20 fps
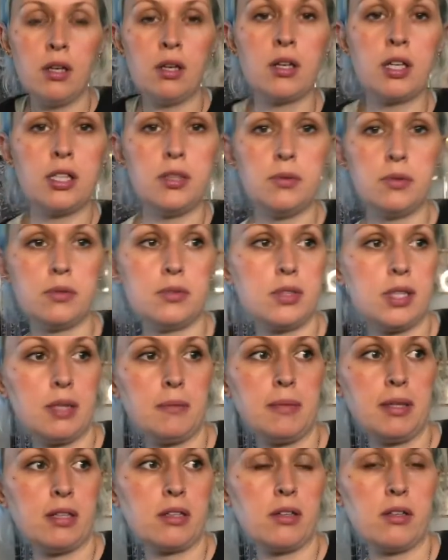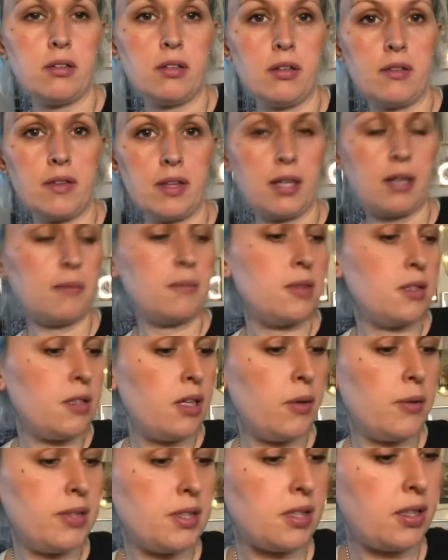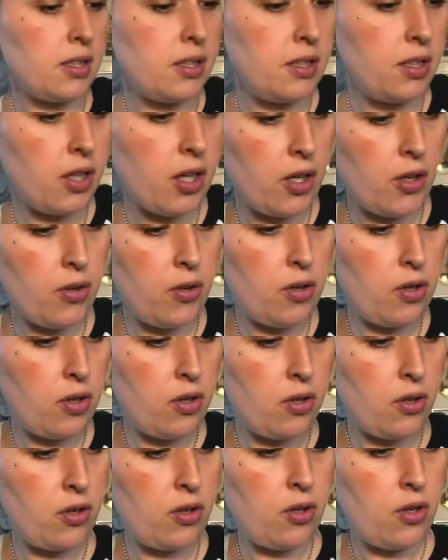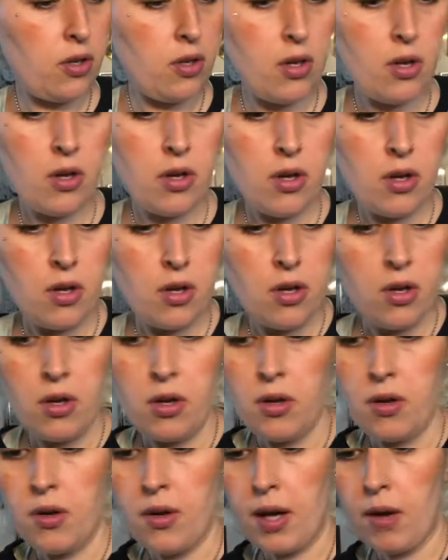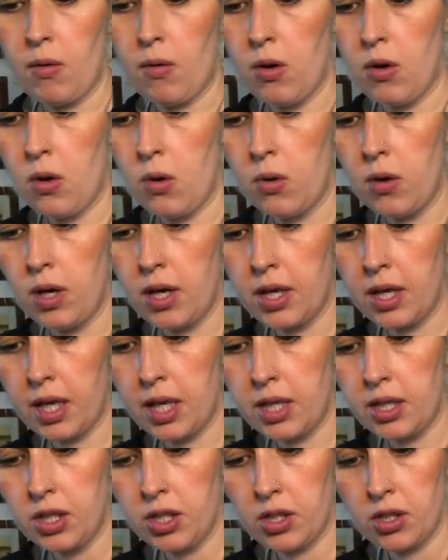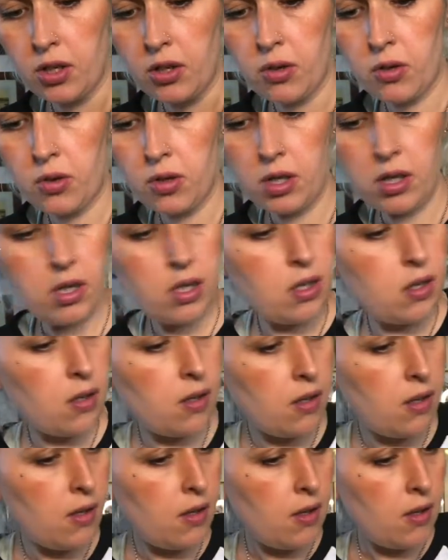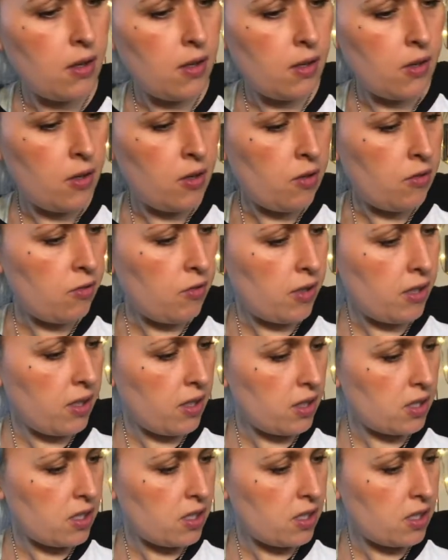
You will see me. I think I'm the lowest I can go. How low can you go? Right.